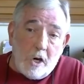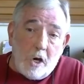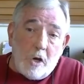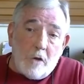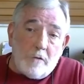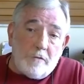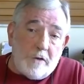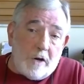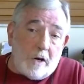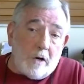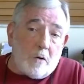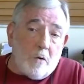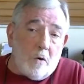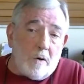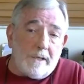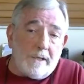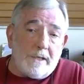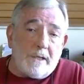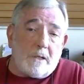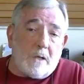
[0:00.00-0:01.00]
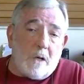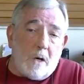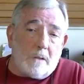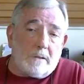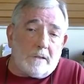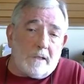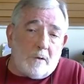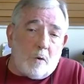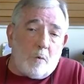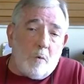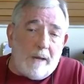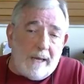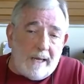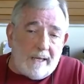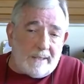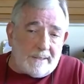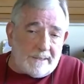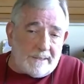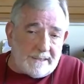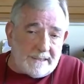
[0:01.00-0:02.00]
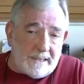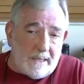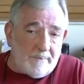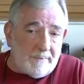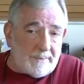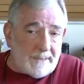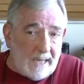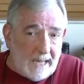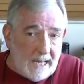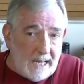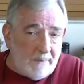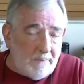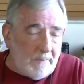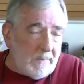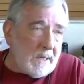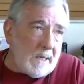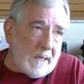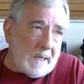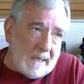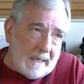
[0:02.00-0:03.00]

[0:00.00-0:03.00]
they're going to cull the queens sometime.